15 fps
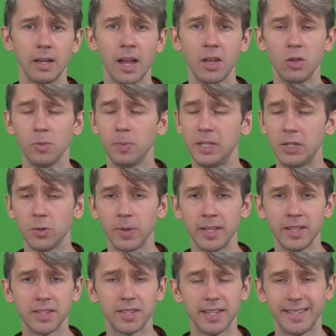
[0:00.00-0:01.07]
Now you'll be
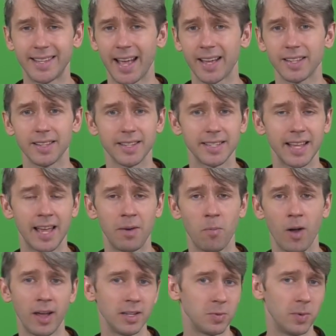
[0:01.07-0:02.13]
doing this exactly the same
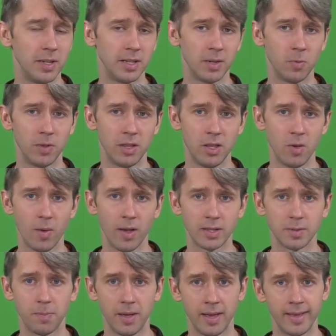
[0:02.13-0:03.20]
way as we did with the
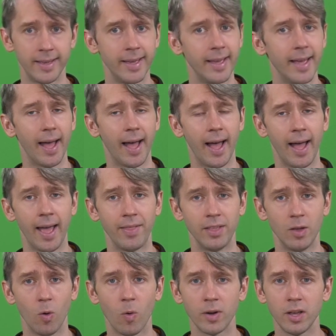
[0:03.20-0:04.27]
USB uh, and
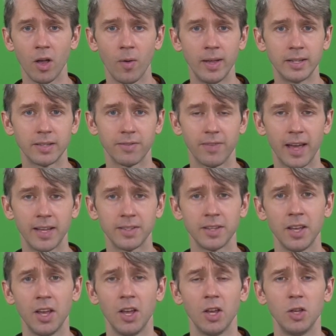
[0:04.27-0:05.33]
the audio interface.
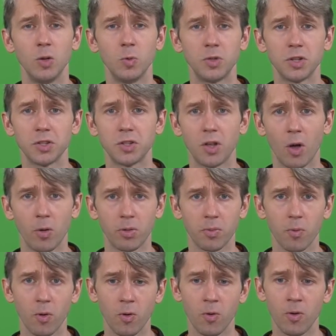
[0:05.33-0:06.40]
You'll just go
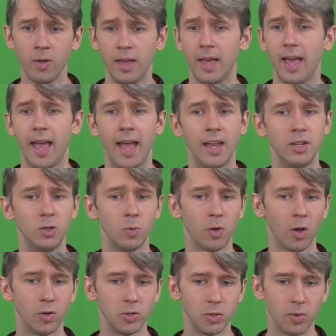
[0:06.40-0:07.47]
through and you'll
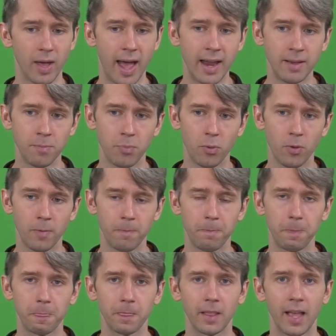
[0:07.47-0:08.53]
go to add input
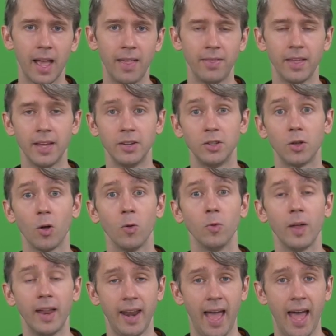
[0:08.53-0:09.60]
and then go
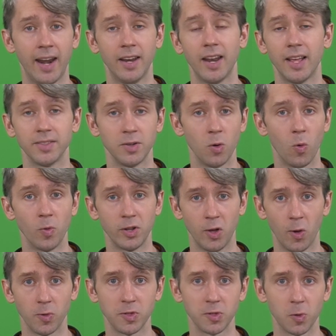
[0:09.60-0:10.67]
and add it as an
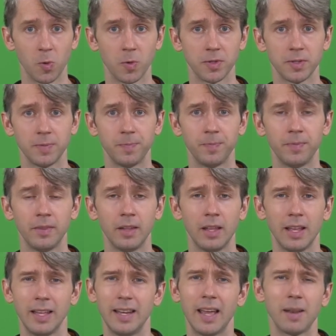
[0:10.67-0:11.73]
audio source.
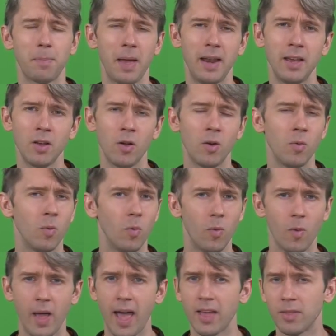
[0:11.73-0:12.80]
Now, depending on
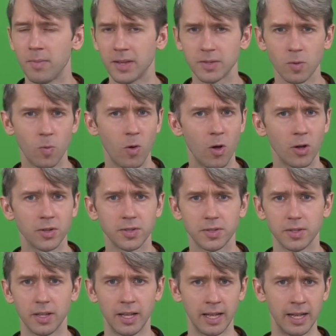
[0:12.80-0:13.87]
how the mixer
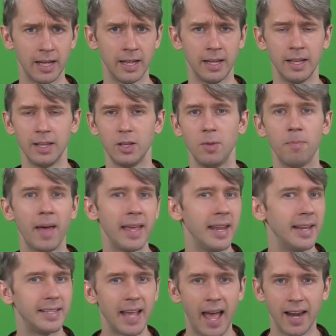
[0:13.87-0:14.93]
works, uh, you may
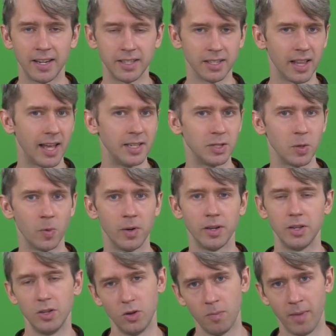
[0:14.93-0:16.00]
need to add a delay to it,
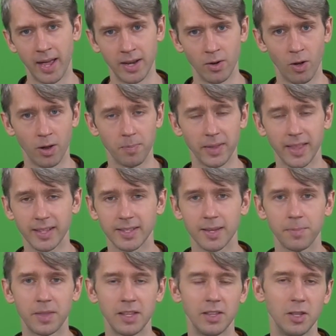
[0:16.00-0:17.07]
you may not, but that's
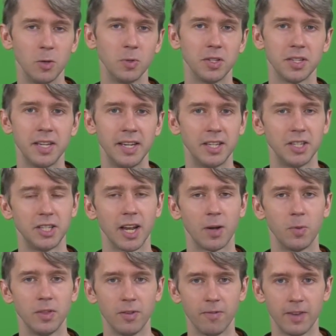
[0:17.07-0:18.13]
something that you'll just need to
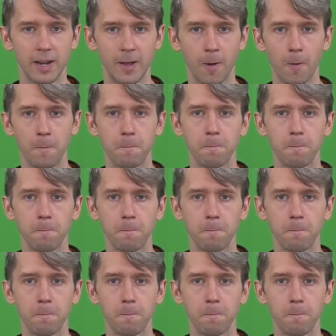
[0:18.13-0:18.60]
check with your video.